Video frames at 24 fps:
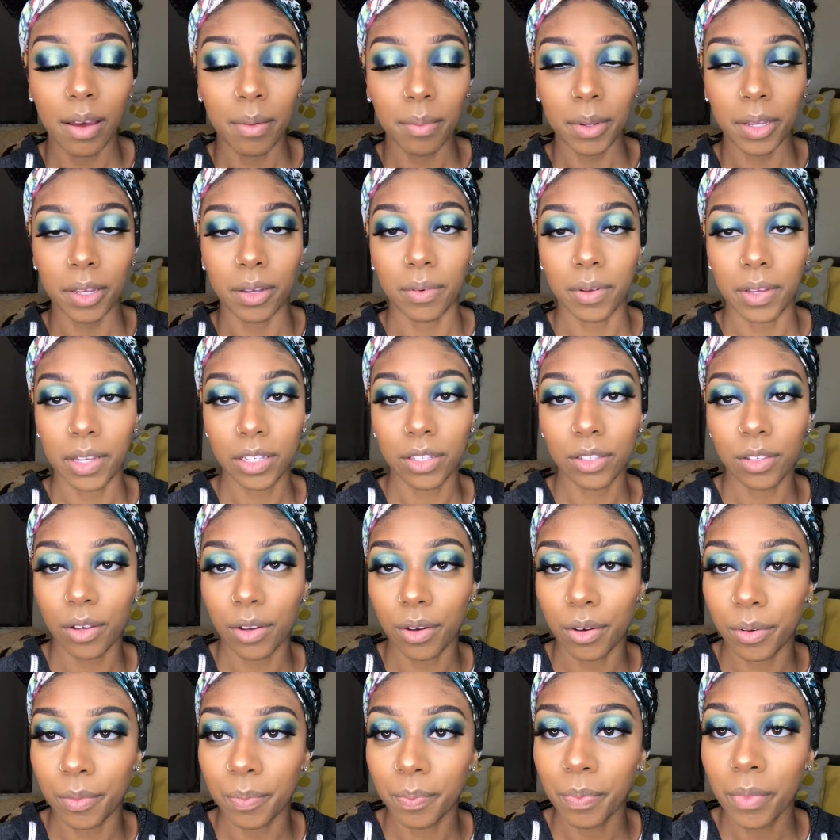But anyway,
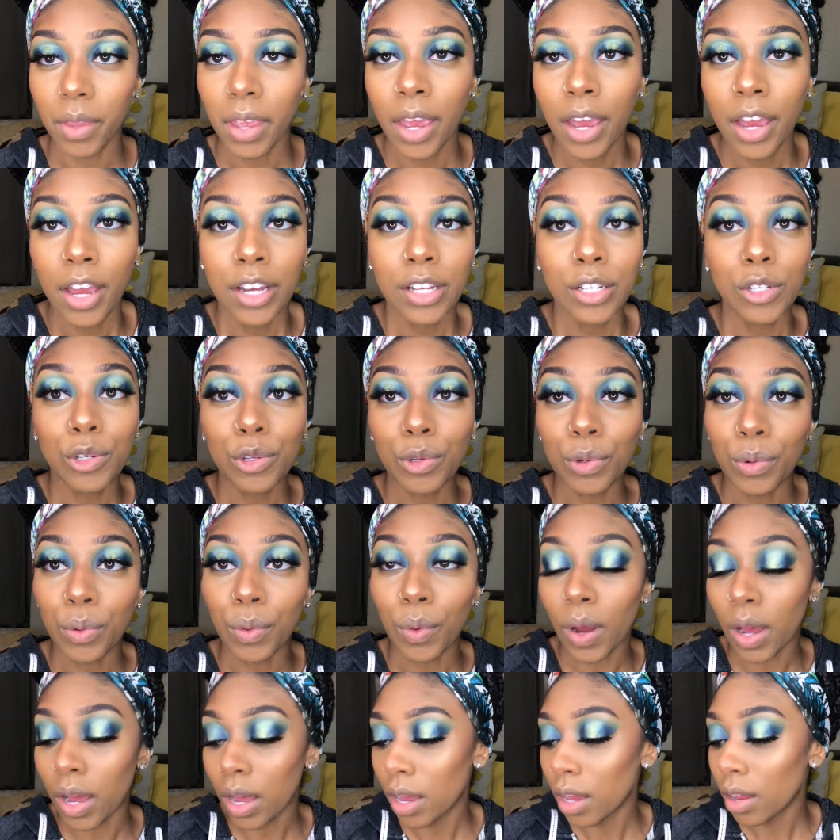so
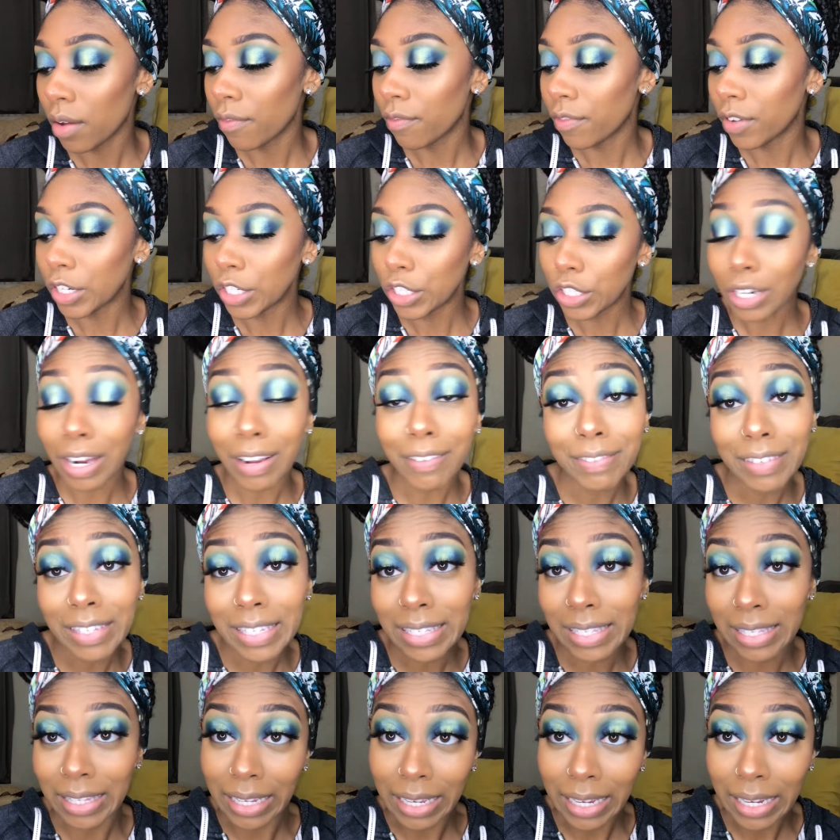to finish off
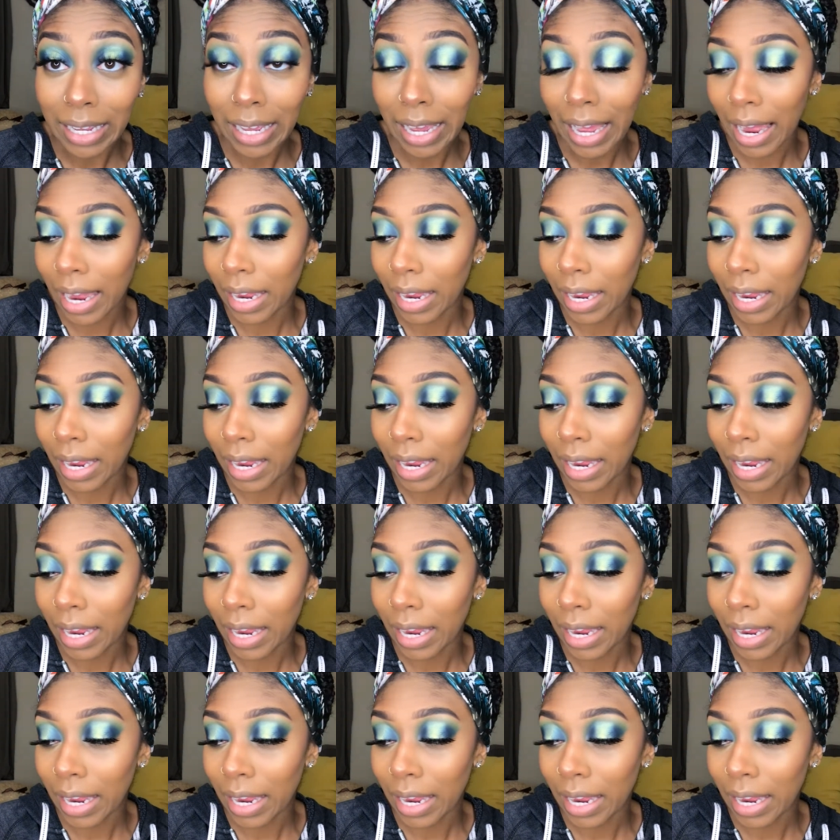this look,